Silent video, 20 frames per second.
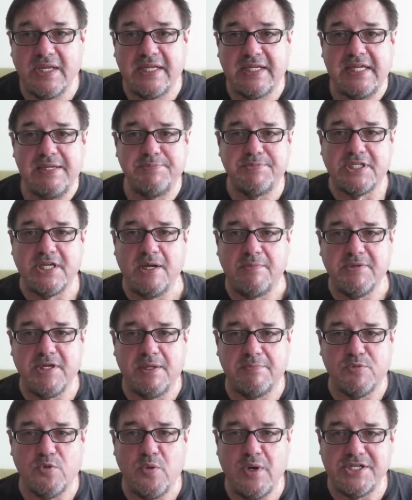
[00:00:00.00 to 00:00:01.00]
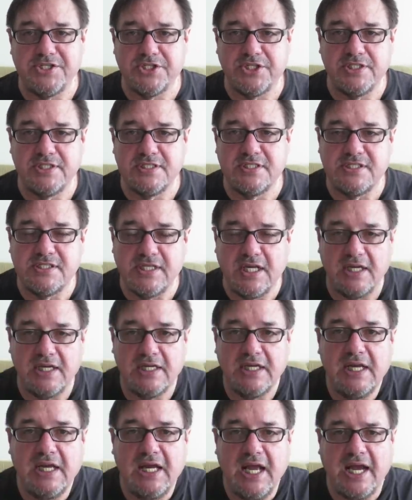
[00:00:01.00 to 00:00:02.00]
it keeps coming up questions.
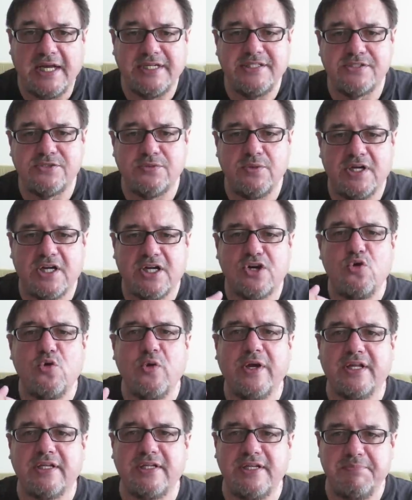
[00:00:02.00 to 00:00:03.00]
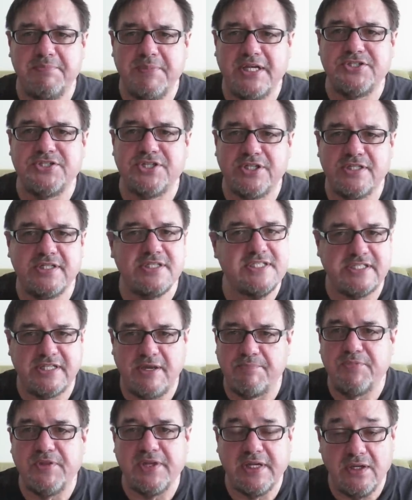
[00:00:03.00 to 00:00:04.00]
I just want to quickly mention
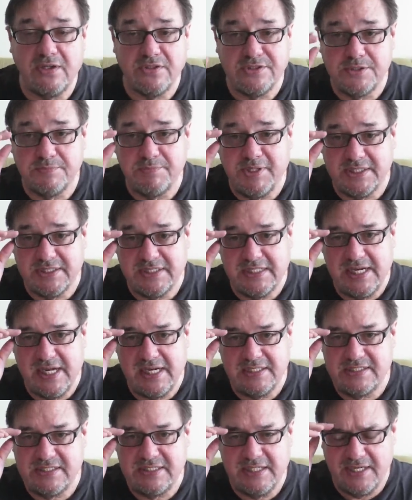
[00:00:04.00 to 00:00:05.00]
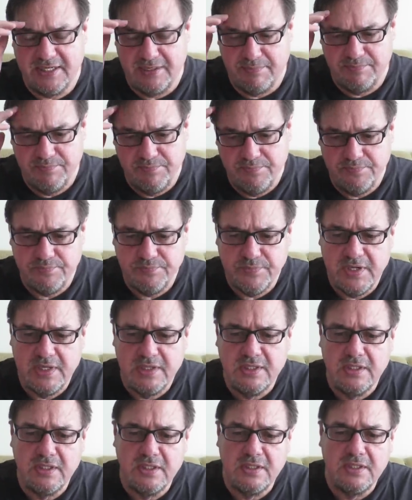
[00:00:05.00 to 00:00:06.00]
something else about the ATM.
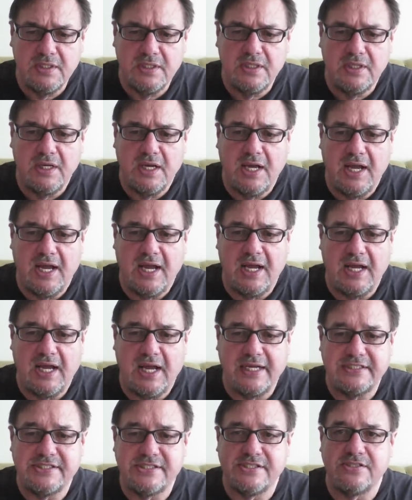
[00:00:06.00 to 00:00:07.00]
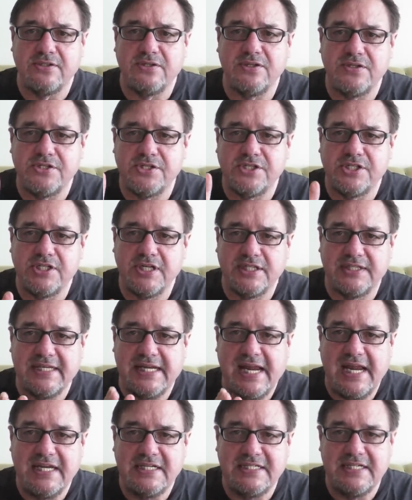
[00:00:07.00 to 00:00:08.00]
I search
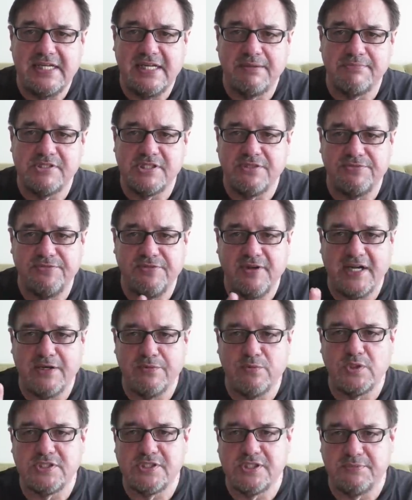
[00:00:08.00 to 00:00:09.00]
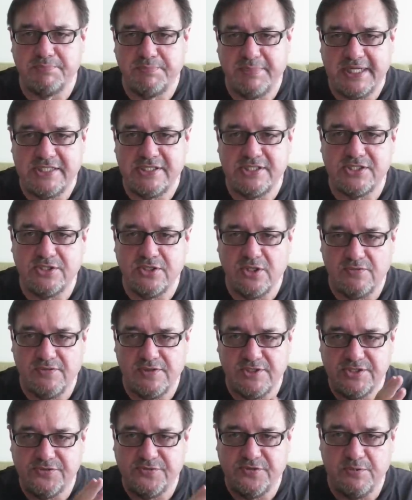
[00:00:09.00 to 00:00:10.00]
the ATMs to find what's the best
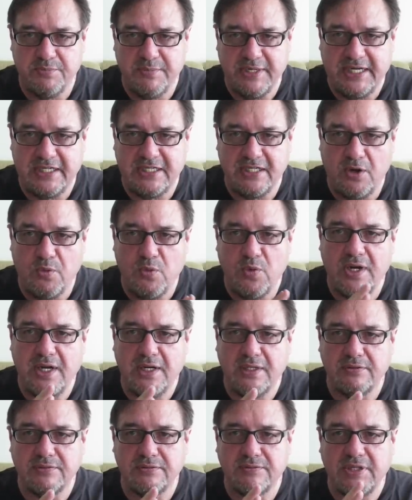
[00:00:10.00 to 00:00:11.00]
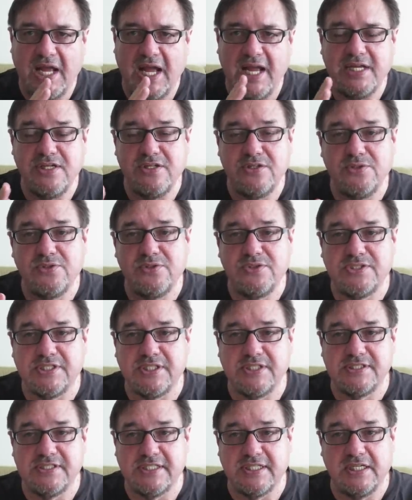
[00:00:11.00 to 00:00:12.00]
service for me. Now what I
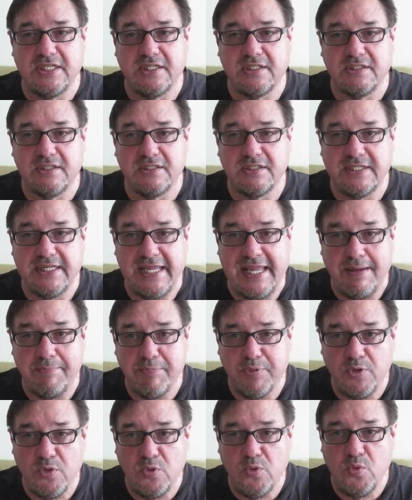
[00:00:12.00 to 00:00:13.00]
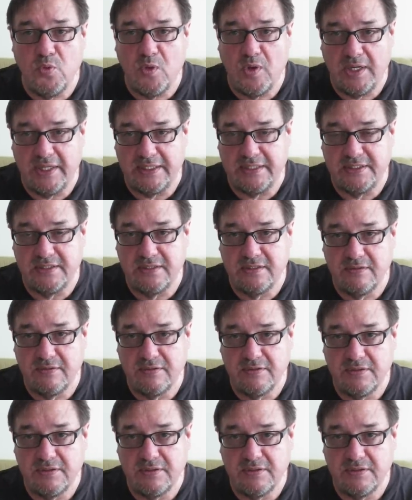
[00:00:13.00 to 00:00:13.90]
use is a Capital One